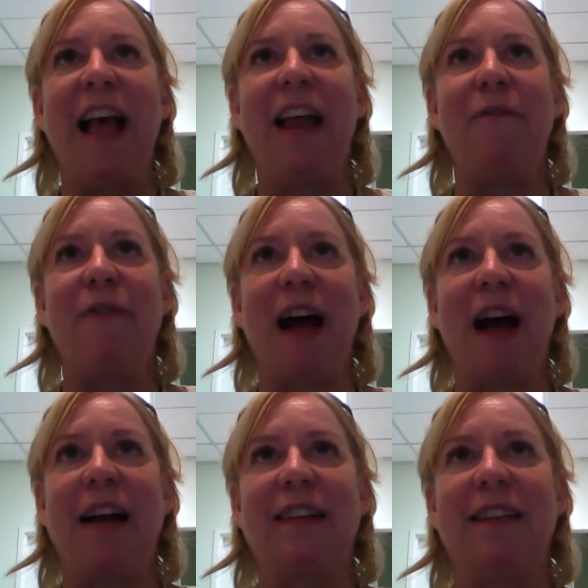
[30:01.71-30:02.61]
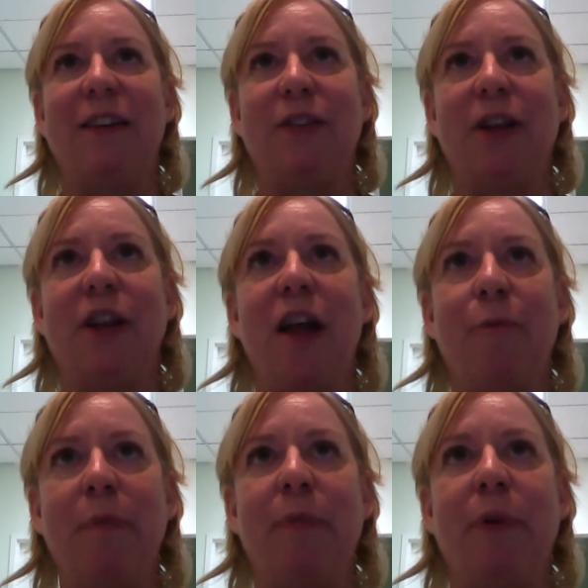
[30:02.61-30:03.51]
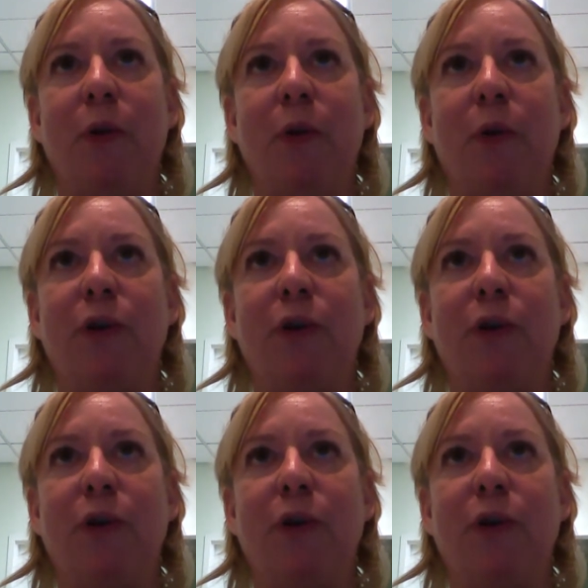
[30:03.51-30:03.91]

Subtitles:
and in fact, there's a lot of people who are